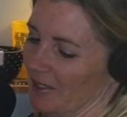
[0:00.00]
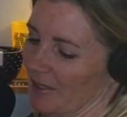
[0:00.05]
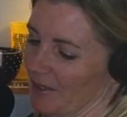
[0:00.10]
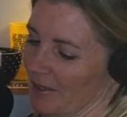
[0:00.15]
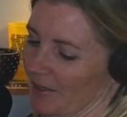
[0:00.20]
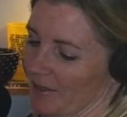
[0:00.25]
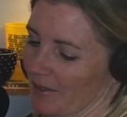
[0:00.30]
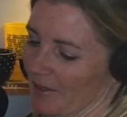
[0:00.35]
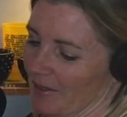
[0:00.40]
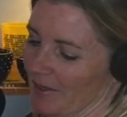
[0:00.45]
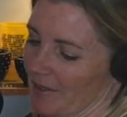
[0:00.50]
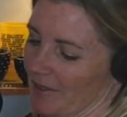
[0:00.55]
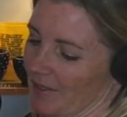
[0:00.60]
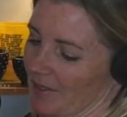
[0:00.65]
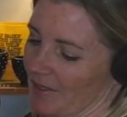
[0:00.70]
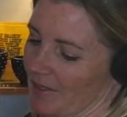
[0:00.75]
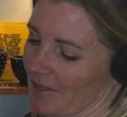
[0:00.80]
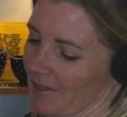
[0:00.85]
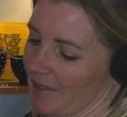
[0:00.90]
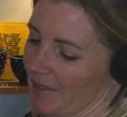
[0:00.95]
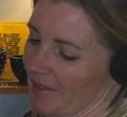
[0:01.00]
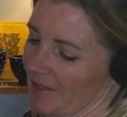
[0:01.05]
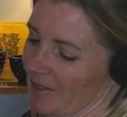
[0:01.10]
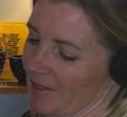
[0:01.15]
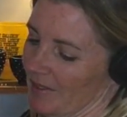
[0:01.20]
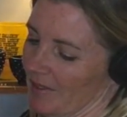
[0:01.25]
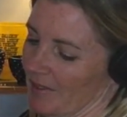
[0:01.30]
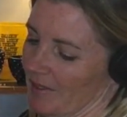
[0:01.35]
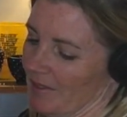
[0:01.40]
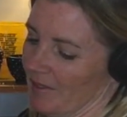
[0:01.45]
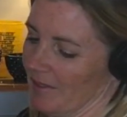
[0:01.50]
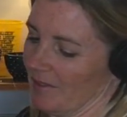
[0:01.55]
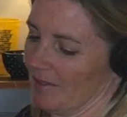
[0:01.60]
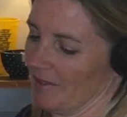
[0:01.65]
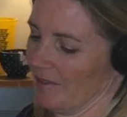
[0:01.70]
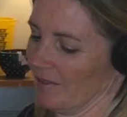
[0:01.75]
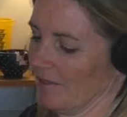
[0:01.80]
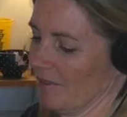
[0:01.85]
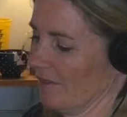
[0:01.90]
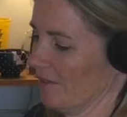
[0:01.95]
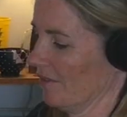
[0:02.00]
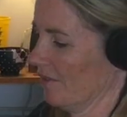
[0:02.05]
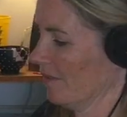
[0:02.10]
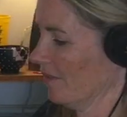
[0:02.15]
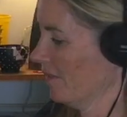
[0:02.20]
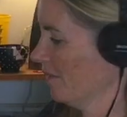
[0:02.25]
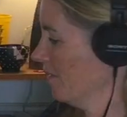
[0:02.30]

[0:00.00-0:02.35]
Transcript: This person isn't speaking.